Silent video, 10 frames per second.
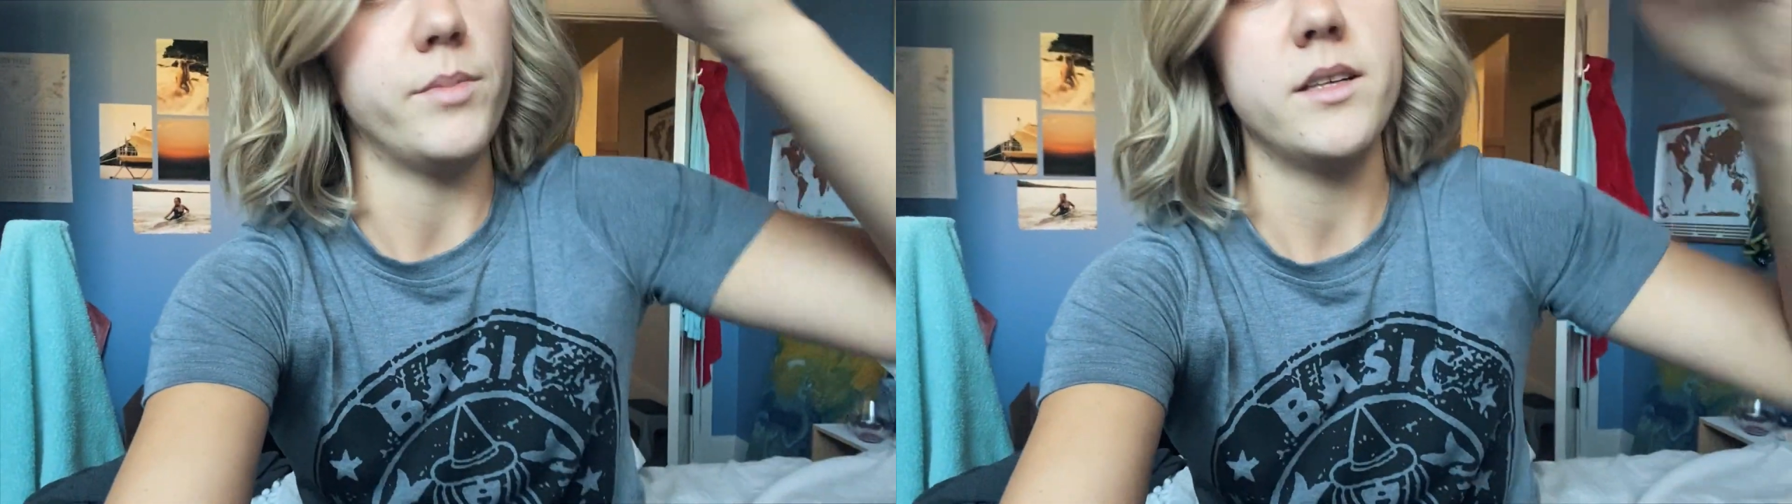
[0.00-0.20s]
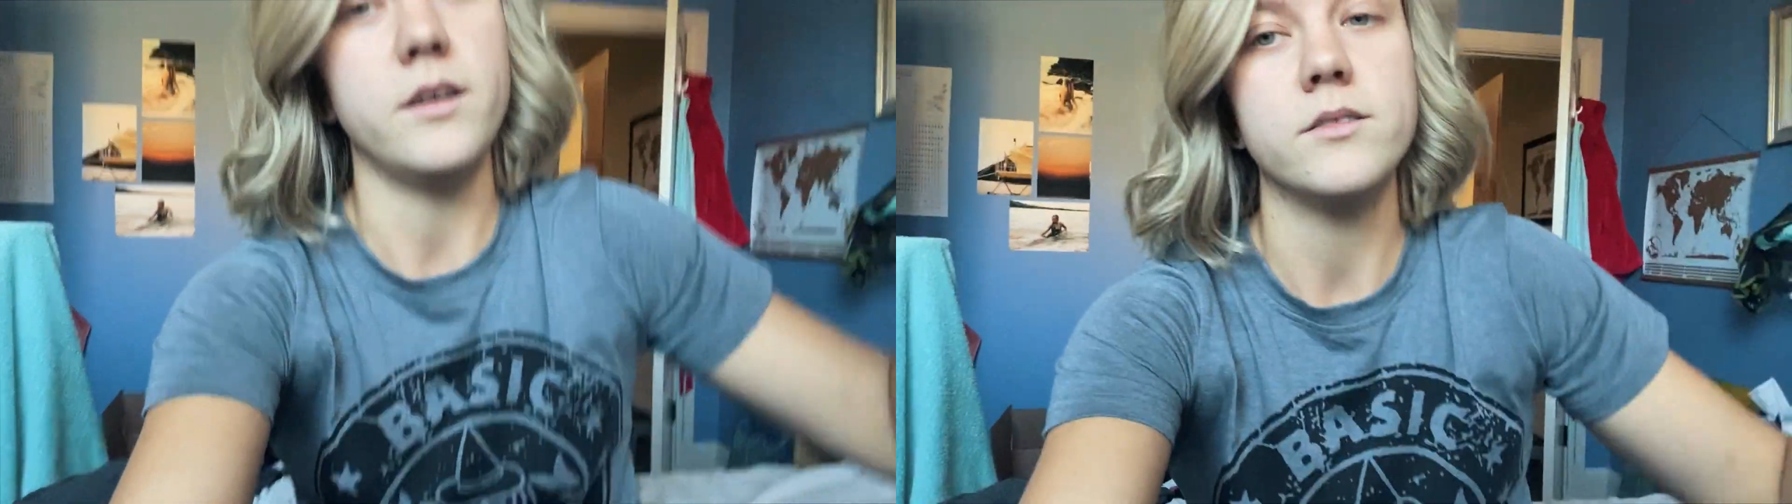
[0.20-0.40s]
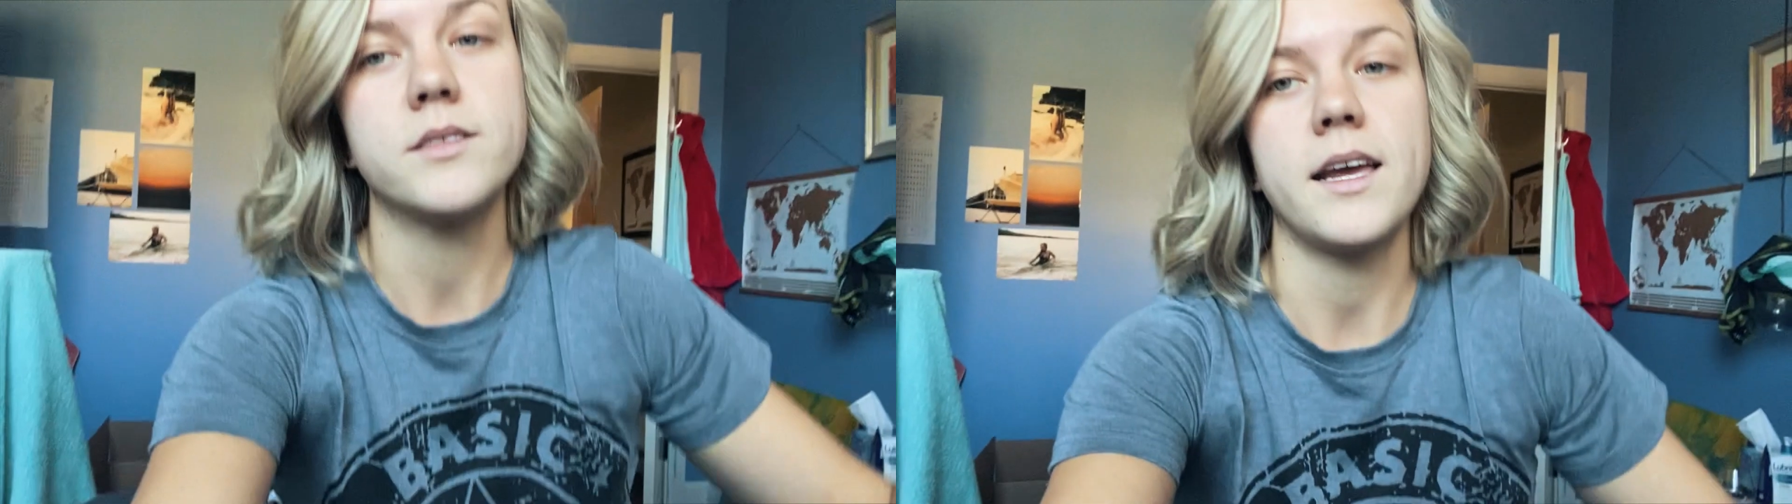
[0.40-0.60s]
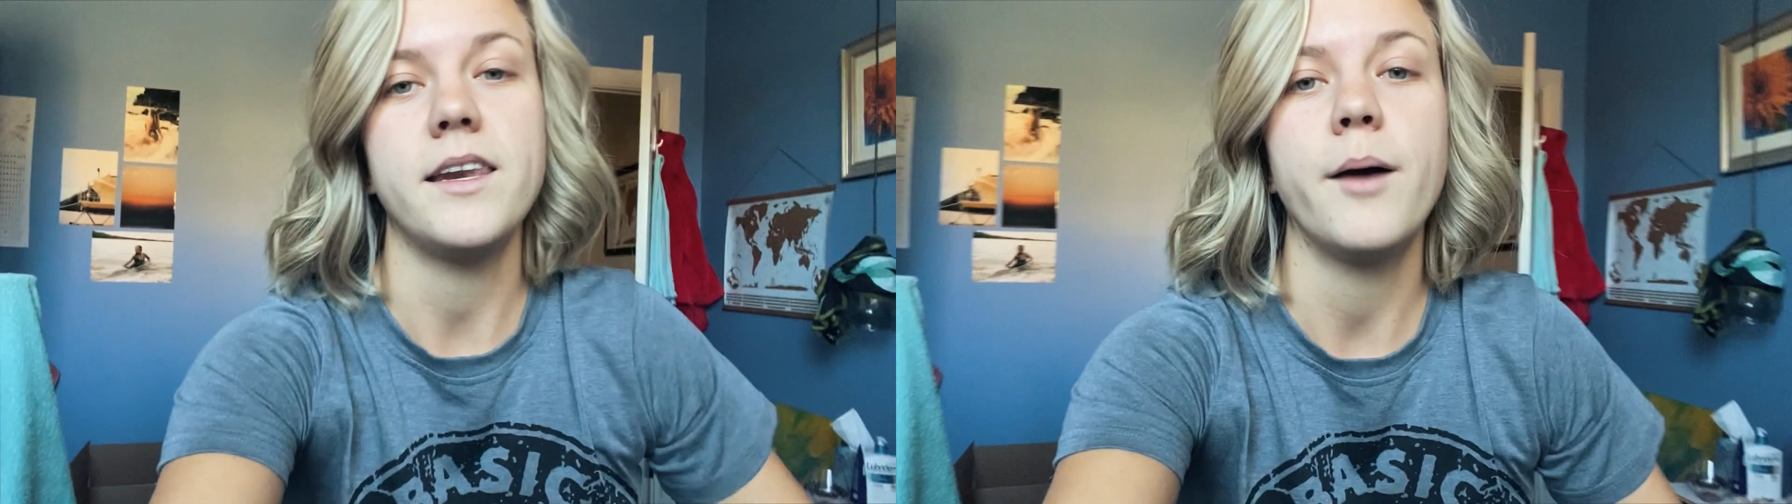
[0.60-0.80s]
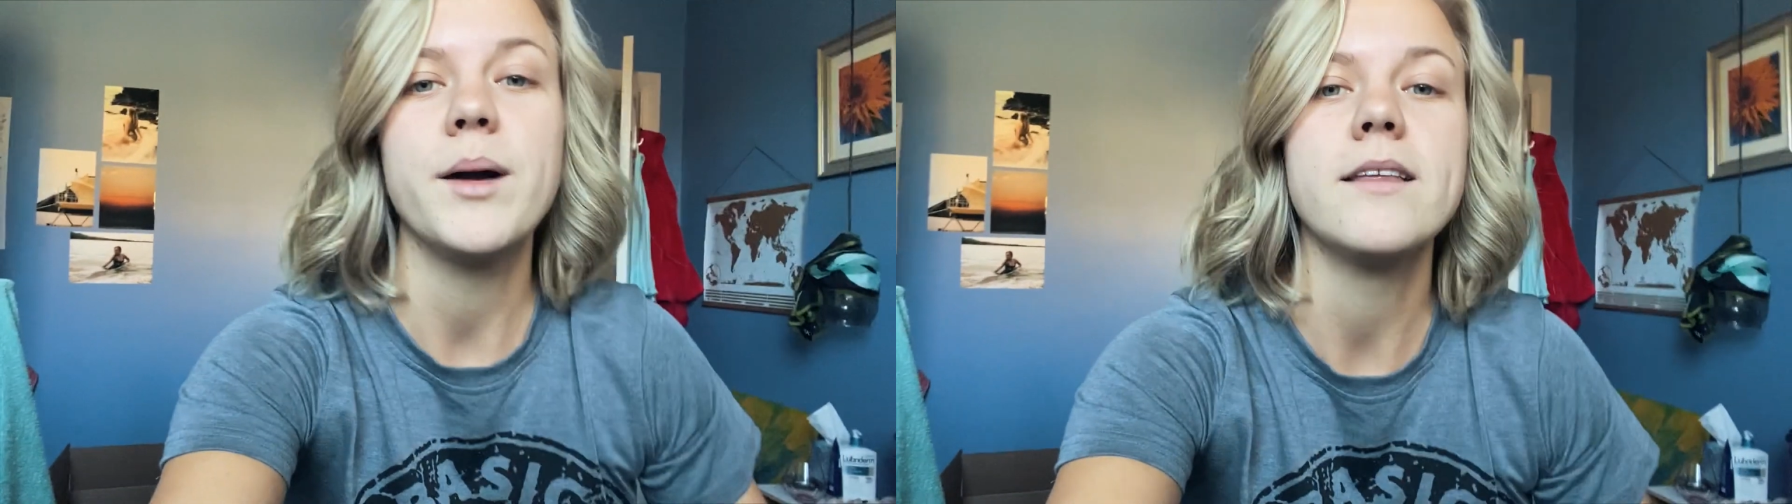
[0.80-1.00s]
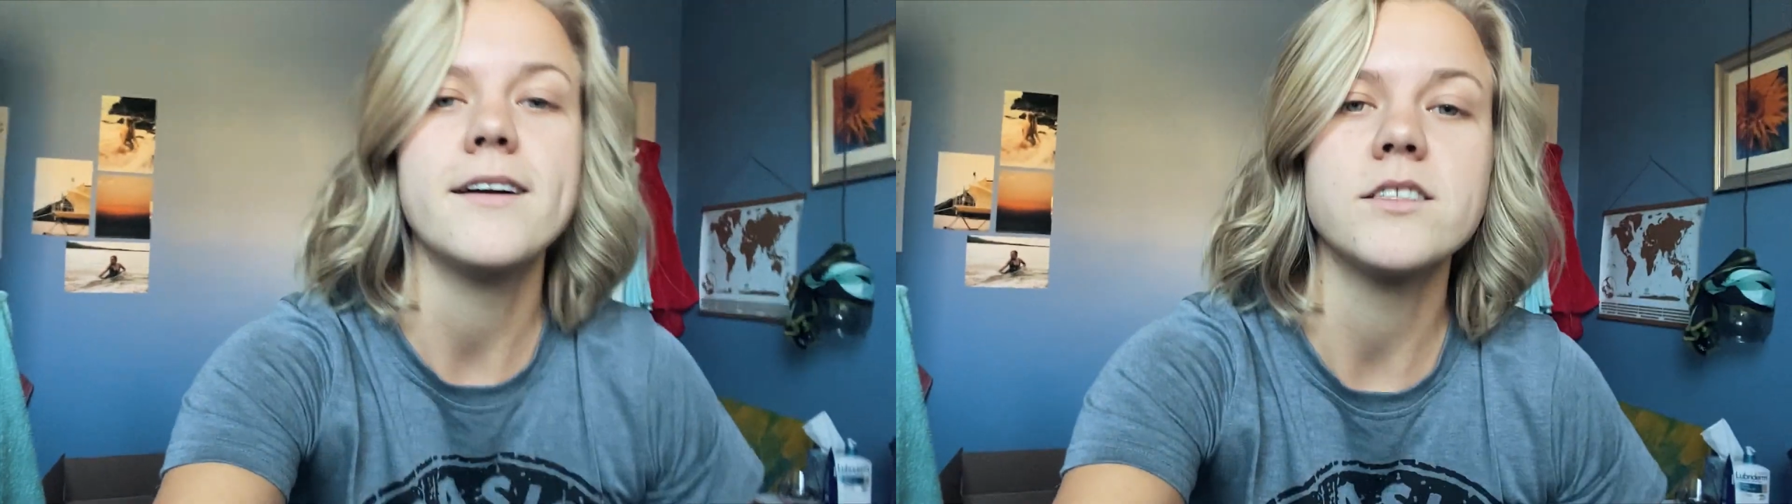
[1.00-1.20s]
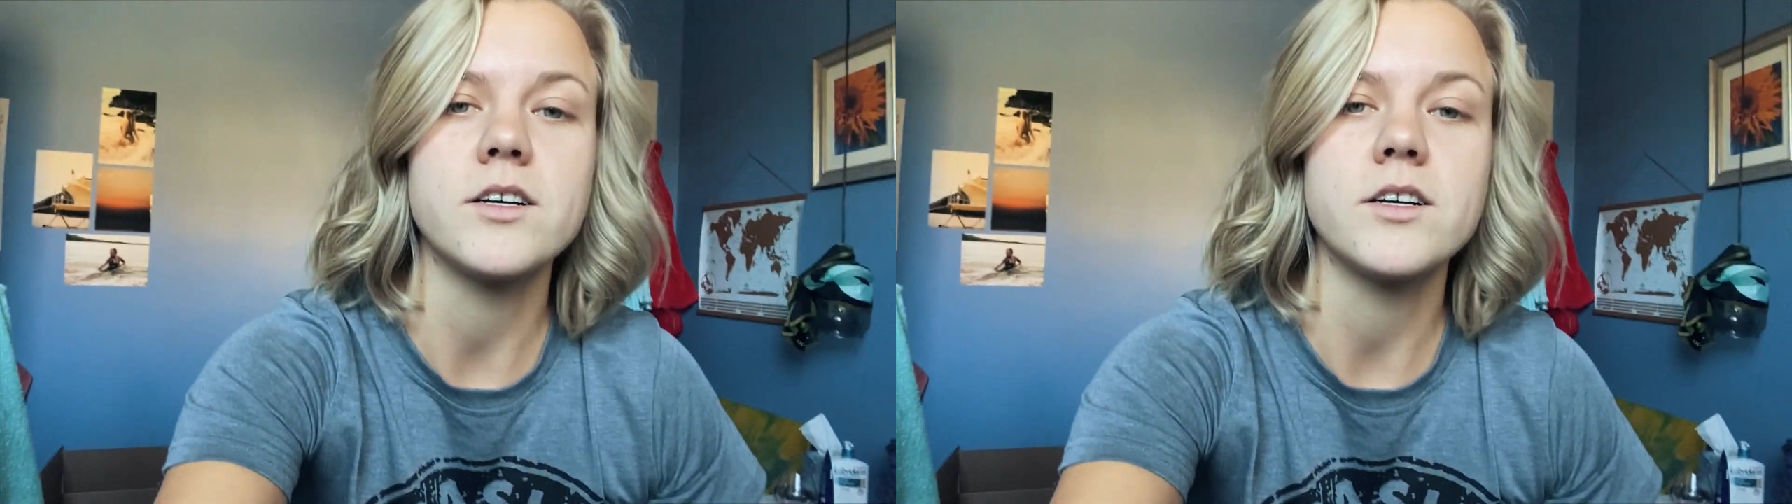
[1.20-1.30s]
pillows, and now my legs are